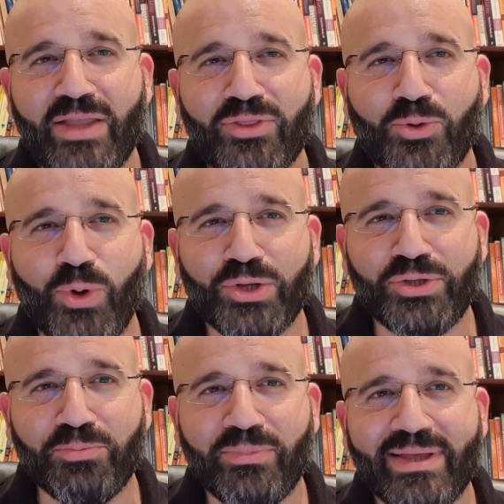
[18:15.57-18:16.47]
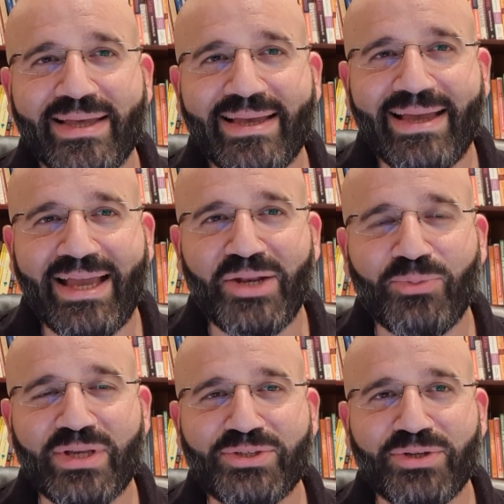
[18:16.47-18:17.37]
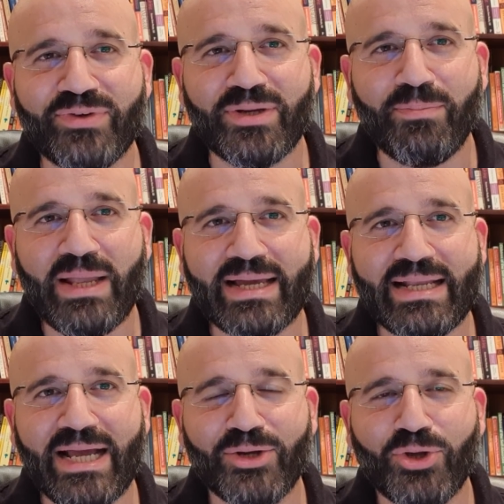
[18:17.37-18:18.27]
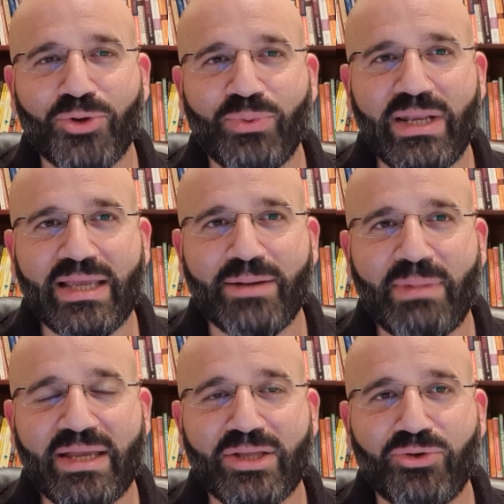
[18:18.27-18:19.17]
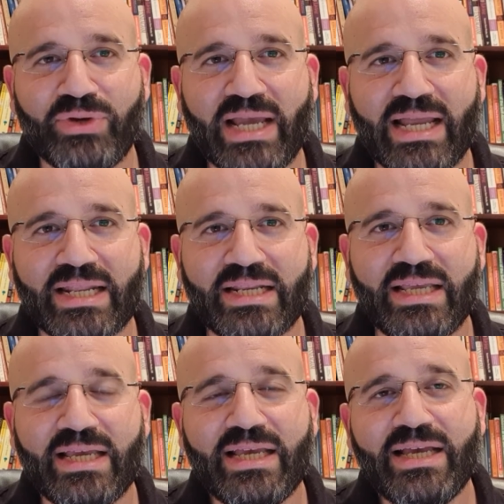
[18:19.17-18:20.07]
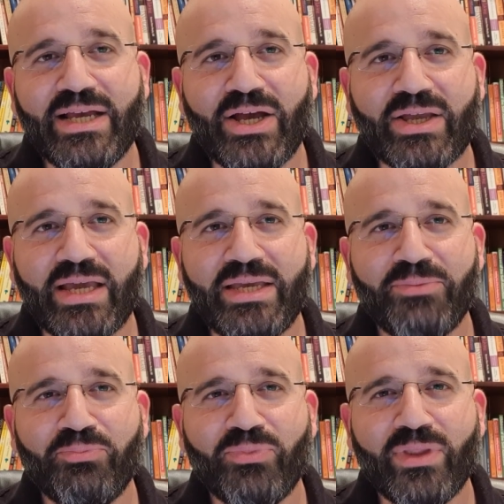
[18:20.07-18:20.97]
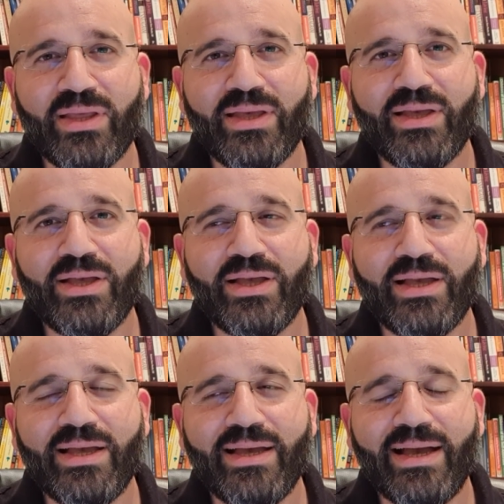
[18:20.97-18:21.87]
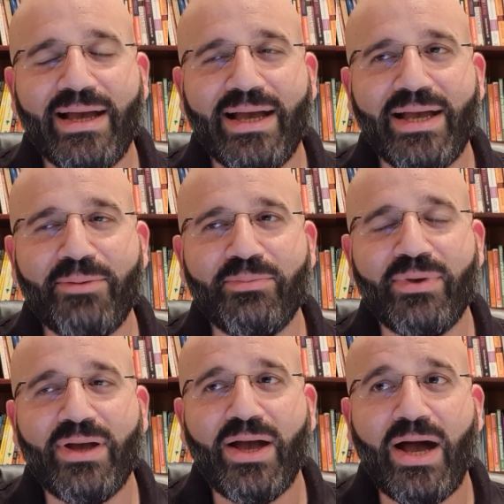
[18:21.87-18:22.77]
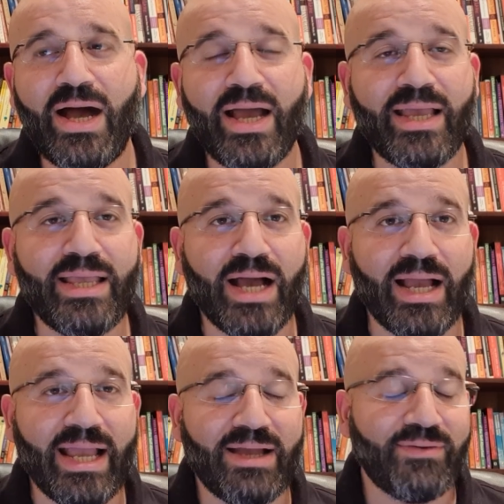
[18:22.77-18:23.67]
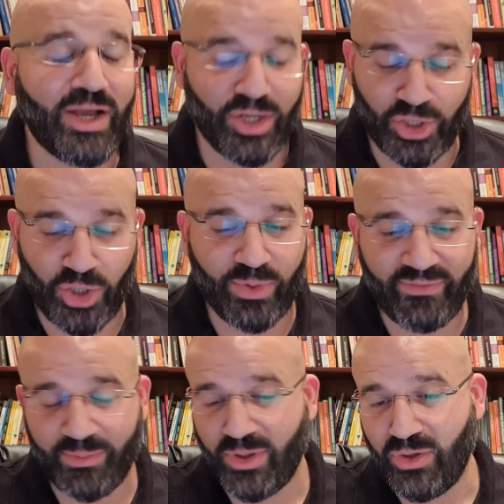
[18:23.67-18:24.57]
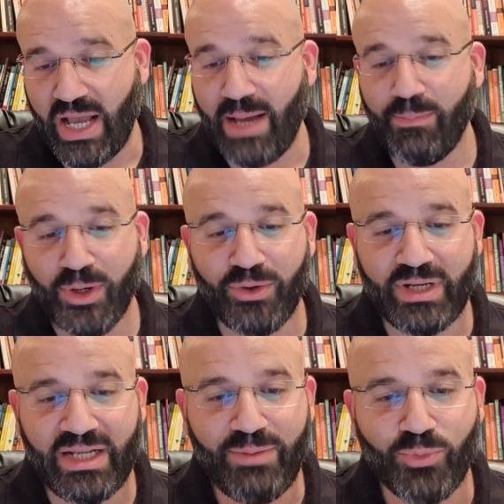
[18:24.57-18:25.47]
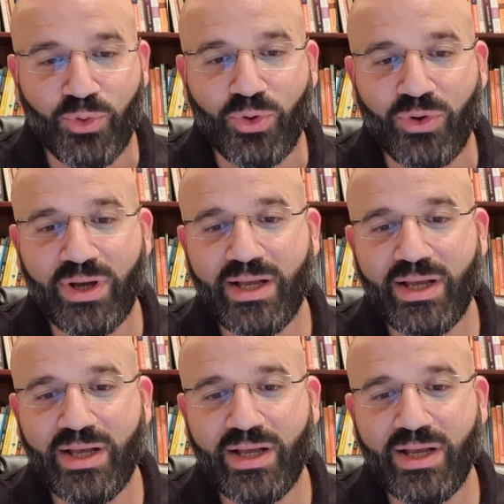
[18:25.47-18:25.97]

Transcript: quantum, and we're sort of going to pluck it out, God willing, and make it a reality. Okay. I don't know if I'm going to upload any more